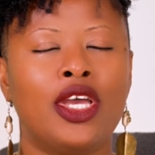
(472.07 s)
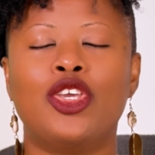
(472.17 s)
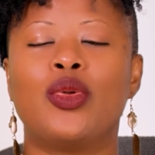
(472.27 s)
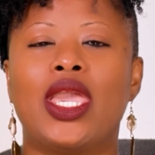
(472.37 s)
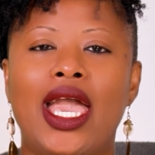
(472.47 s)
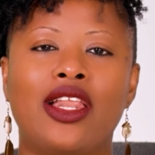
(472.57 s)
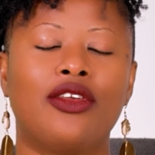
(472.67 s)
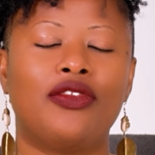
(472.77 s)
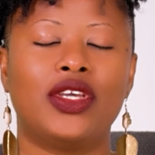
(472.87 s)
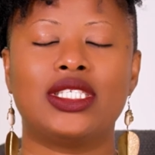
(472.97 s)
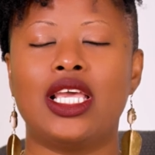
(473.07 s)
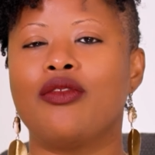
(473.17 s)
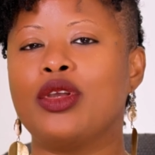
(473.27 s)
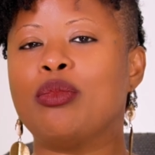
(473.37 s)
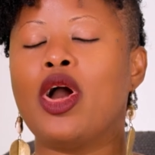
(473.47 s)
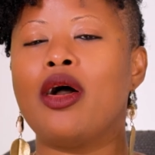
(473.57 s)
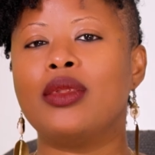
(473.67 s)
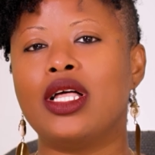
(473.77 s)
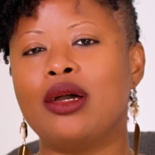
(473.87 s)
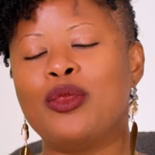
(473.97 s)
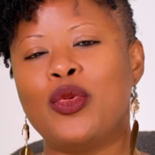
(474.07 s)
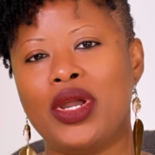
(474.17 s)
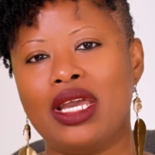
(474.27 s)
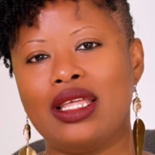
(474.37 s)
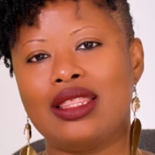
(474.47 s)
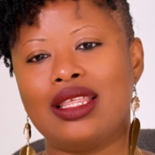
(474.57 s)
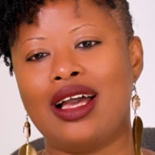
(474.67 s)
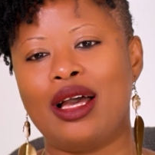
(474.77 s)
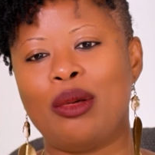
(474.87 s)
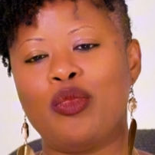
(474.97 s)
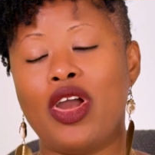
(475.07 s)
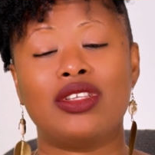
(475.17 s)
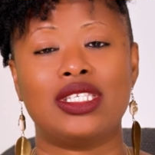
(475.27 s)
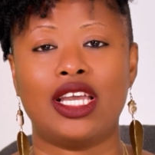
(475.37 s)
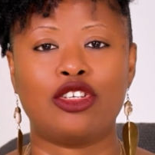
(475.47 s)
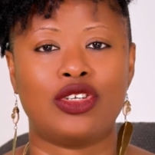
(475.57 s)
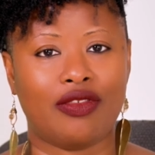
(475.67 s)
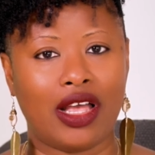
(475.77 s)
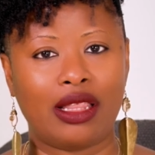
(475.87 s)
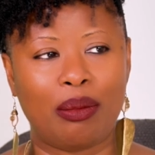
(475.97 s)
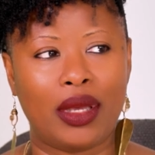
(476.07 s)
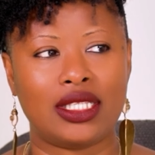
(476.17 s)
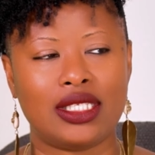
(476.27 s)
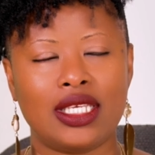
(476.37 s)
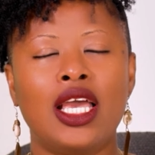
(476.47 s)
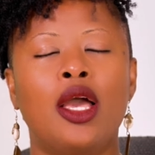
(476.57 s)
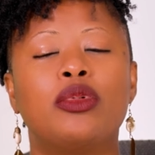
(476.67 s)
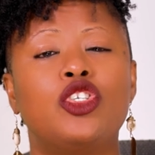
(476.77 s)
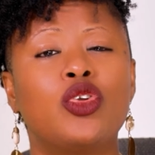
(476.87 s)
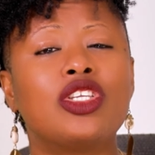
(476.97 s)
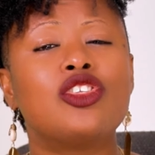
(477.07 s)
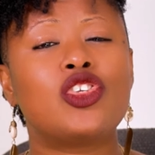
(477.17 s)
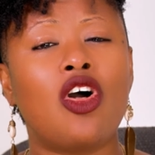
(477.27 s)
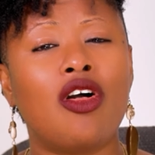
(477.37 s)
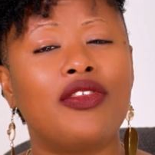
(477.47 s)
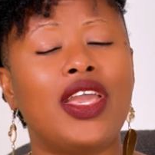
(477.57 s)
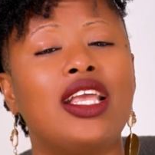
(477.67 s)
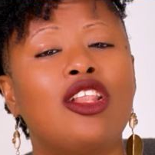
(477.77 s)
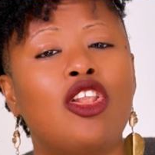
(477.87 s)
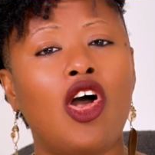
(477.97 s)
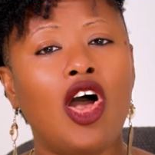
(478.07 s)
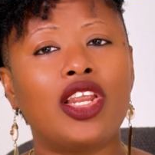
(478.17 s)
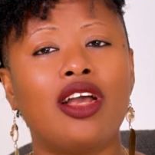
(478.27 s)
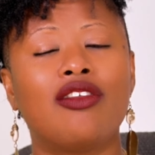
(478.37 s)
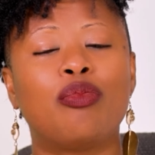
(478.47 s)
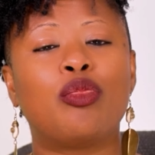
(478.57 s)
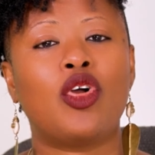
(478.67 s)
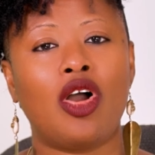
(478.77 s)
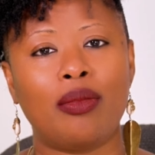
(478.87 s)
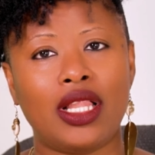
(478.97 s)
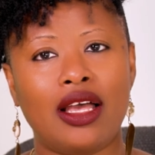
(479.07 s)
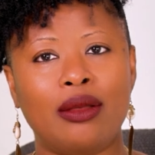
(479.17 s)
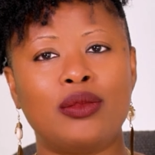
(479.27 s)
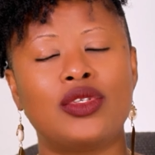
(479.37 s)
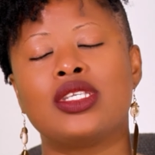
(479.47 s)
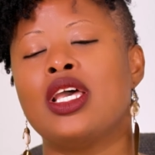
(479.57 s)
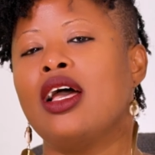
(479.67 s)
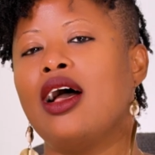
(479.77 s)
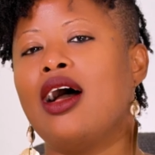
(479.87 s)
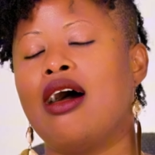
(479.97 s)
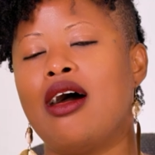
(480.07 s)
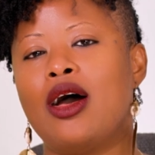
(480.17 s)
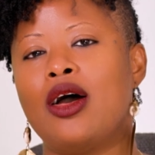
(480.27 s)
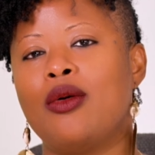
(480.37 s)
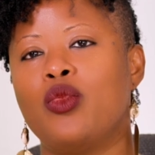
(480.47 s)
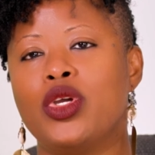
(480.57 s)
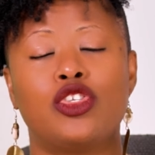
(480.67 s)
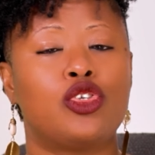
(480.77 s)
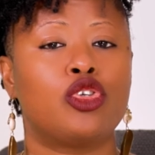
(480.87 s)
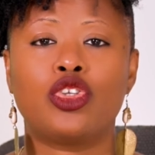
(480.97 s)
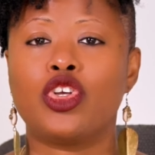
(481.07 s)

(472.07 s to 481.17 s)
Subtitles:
You cannot fix every problem with private sector development, but you can solve a lot of problems with social